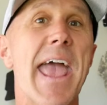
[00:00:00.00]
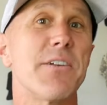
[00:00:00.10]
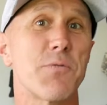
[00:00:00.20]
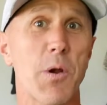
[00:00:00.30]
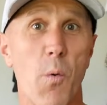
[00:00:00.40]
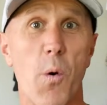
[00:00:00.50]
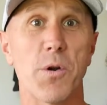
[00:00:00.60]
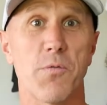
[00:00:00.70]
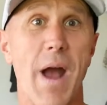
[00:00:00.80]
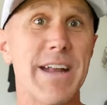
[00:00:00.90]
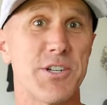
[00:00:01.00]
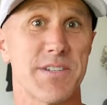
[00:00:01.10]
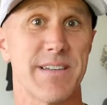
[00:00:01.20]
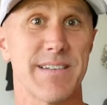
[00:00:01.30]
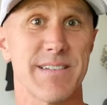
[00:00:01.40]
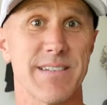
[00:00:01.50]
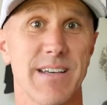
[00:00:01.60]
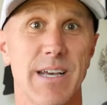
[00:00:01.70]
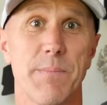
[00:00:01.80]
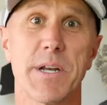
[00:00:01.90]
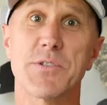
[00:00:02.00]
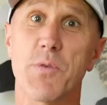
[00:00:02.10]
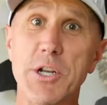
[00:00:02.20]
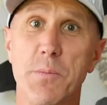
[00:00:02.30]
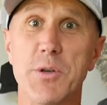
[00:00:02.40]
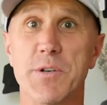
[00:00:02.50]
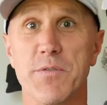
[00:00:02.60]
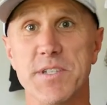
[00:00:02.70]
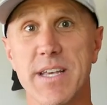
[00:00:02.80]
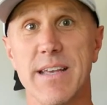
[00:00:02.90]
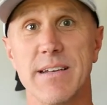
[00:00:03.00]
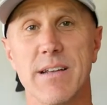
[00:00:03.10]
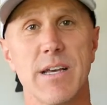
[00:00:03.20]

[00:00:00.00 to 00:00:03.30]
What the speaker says: and reward righteousness. But his retribution for sin